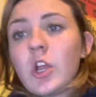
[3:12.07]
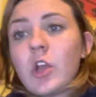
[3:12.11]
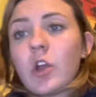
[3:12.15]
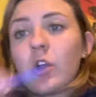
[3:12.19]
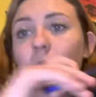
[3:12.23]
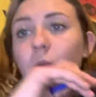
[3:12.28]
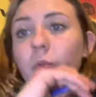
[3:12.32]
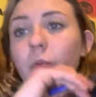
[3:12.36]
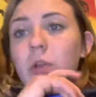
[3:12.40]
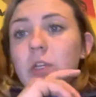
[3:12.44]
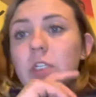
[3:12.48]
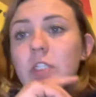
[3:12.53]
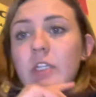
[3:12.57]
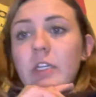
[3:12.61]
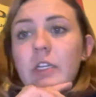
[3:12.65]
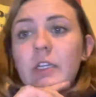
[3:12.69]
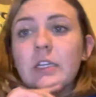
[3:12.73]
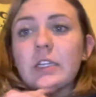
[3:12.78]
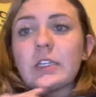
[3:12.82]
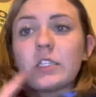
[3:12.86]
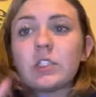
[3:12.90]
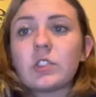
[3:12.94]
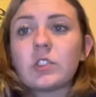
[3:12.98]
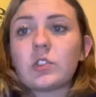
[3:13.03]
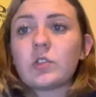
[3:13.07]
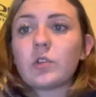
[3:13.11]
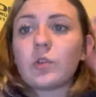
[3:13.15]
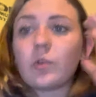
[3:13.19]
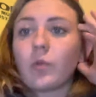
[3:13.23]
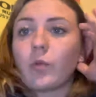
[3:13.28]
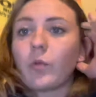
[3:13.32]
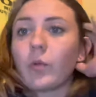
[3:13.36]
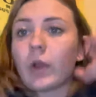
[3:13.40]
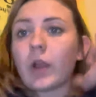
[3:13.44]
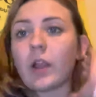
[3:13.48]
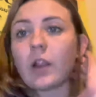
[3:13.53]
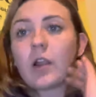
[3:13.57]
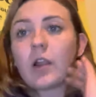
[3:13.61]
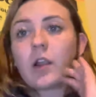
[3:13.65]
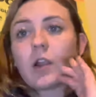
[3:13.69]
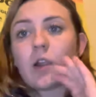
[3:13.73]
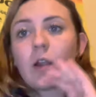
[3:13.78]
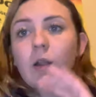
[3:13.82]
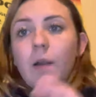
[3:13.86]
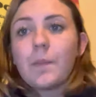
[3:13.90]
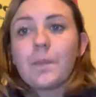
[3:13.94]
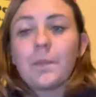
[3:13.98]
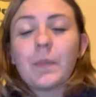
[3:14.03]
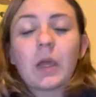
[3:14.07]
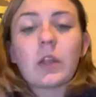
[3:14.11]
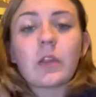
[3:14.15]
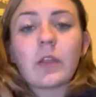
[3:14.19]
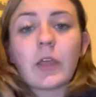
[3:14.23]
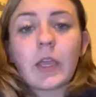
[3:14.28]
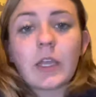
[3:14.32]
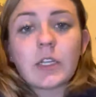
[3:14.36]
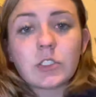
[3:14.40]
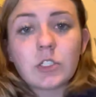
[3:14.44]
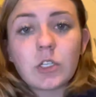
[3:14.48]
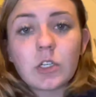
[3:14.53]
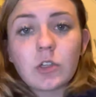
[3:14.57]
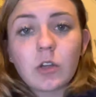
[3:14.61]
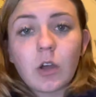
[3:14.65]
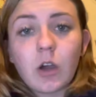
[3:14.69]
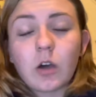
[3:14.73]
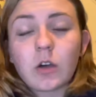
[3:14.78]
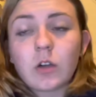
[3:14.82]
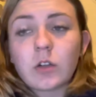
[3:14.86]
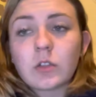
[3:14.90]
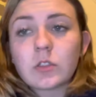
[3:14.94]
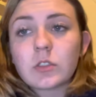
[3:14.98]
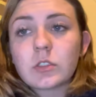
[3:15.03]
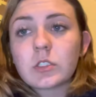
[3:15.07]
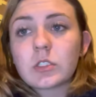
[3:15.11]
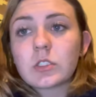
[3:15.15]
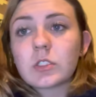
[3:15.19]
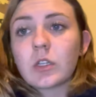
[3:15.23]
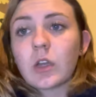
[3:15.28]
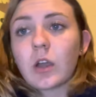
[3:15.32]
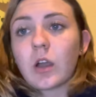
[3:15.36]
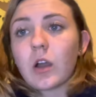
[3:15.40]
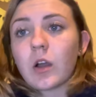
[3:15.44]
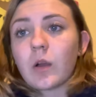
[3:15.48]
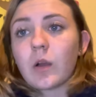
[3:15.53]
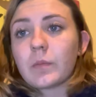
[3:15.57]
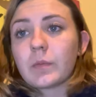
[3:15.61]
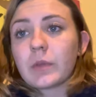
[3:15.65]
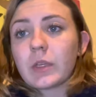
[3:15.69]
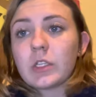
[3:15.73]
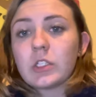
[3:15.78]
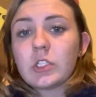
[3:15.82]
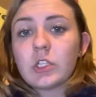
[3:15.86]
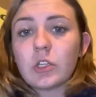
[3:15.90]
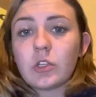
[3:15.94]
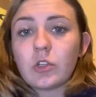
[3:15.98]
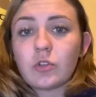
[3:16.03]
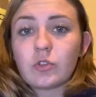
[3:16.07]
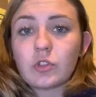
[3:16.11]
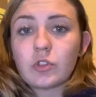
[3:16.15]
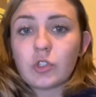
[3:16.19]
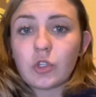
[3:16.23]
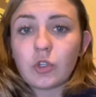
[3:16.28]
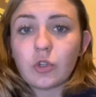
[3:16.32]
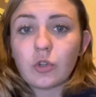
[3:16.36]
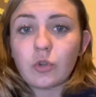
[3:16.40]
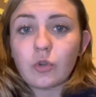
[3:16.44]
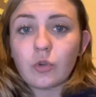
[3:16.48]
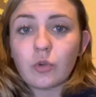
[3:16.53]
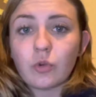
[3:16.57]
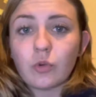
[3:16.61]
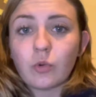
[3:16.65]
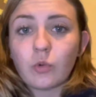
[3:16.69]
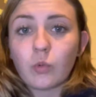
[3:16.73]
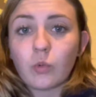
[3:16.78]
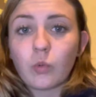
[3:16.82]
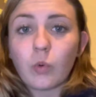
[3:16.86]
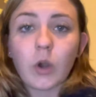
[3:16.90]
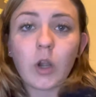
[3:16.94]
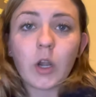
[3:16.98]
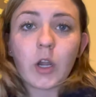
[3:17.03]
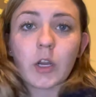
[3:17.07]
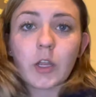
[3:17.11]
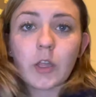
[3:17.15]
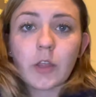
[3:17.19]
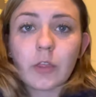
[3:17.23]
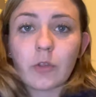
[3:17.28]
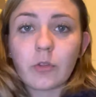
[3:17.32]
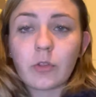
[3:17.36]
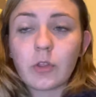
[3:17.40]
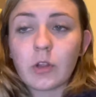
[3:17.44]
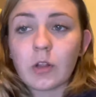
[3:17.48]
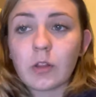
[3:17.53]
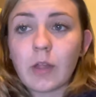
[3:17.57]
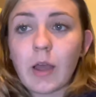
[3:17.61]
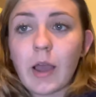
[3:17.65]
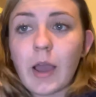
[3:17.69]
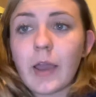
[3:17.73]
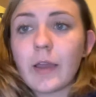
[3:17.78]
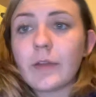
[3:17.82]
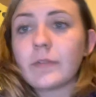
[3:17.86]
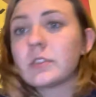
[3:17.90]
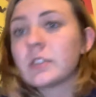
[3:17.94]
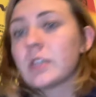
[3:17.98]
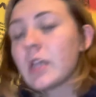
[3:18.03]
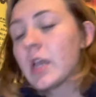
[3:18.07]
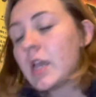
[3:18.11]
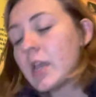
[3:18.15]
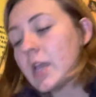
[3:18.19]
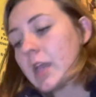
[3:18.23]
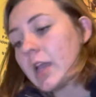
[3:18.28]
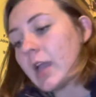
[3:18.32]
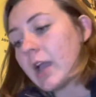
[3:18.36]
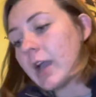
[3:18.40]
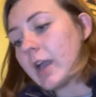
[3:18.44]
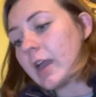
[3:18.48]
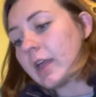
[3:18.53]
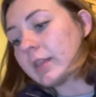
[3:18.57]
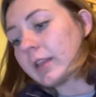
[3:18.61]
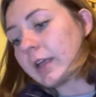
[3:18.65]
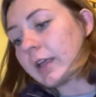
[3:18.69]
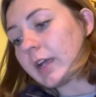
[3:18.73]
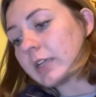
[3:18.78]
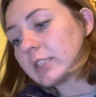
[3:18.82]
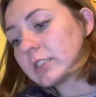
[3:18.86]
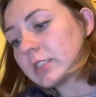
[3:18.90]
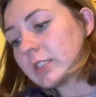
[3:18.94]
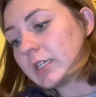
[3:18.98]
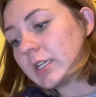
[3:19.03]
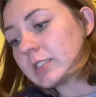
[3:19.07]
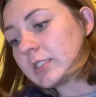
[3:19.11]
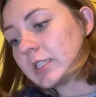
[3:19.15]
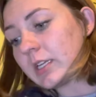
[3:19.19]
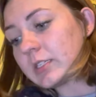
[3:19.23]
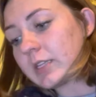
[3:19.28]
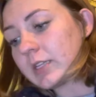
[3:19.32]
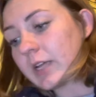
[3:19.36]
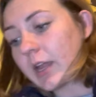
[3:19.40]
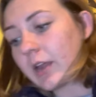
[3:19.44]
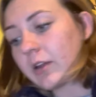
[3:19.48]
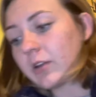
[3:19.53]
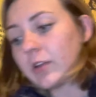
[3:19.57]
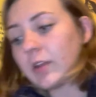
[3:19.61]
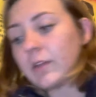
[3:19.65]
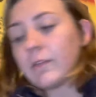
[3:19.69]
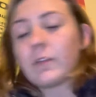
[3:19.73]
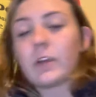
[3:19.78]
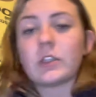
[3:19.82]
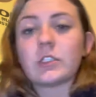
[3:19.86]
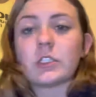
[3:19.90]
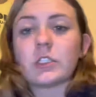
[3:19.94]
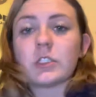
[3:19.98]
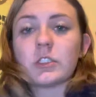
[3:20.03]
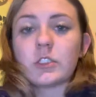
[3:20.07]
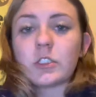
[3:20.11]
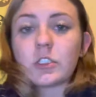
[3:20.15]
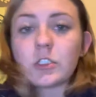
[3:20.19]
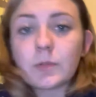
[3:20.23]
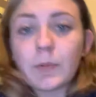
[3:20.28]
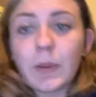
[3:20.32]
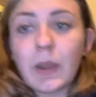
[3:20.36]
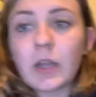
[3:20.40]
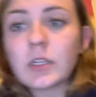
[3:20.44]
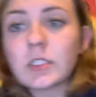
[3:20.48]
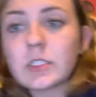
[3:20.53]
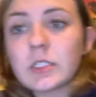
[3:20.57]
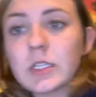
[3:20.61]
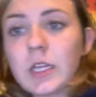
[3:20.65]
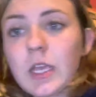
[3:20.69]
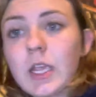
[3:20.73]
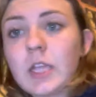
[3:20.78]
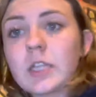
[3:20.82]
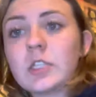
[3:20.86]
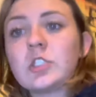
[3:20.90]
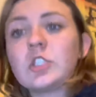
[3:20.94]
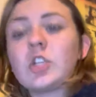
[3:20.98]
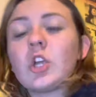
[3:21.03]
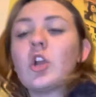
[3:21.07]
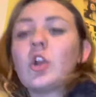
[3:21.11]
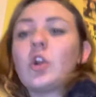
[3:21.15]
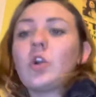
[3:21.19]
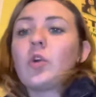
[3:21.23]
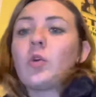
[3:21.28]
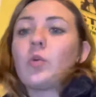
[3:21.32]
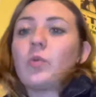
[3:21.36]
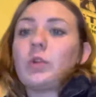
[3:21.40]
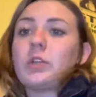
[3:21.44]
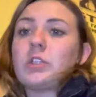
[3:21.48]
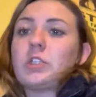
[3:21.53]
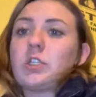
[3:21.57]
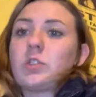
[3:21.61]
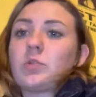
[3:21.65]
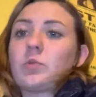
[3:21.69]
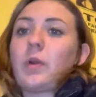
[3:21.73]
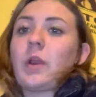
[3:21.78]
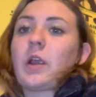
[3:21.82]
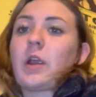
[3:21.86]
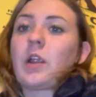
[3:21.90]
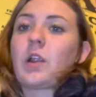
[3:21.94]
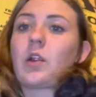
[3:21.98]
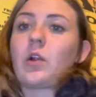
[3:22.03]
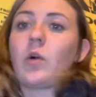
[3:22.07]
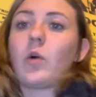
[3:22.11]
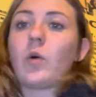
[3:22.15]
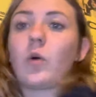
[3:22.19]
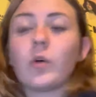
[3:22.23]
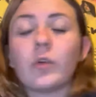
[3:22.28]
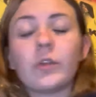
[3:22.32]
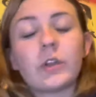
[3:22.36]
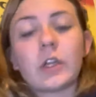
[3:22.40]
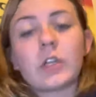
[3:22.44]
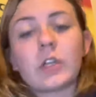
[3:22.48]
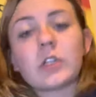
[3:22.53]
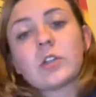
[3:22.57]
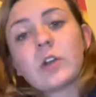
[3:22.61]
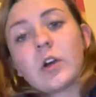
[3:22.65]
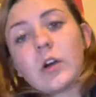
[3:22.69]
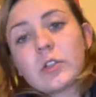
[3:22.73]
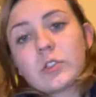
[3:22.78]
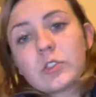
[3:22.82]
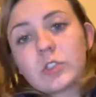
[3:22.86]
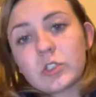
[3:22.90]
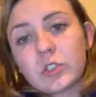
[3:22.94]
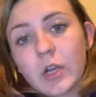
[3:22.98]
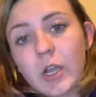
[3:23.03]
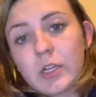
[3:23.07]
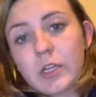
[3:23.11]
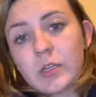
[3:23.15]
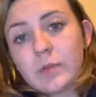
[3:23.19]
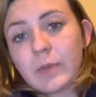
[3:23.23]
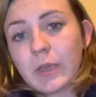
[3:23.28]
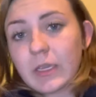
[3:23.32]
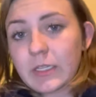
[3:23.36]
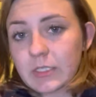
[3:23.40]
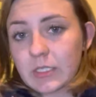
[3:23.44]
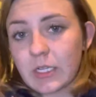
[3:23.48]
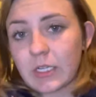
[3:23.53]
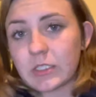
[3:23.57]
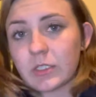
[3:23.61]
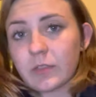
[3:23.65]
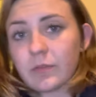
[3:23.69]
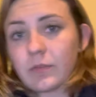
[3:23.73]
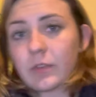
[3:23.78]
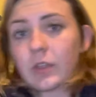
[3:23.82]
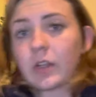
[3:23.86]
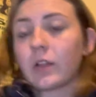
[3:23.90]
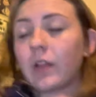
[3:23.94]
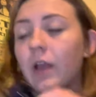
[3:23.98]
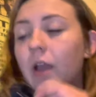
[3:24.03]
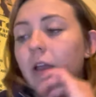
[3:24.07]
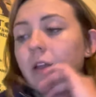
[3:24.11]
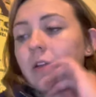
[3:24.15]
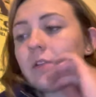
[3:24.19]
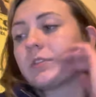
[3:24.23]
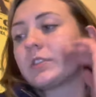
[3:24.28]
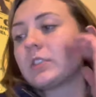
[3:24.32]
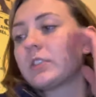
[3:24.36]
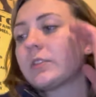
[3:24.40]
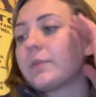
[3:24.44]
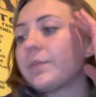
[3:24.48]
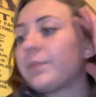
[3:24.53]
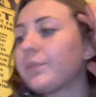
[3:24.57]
which is where middle-aged adults continue to work through their lives. And lastly is the integrity versus despair stage, which is where older adults try to make sense of their lives.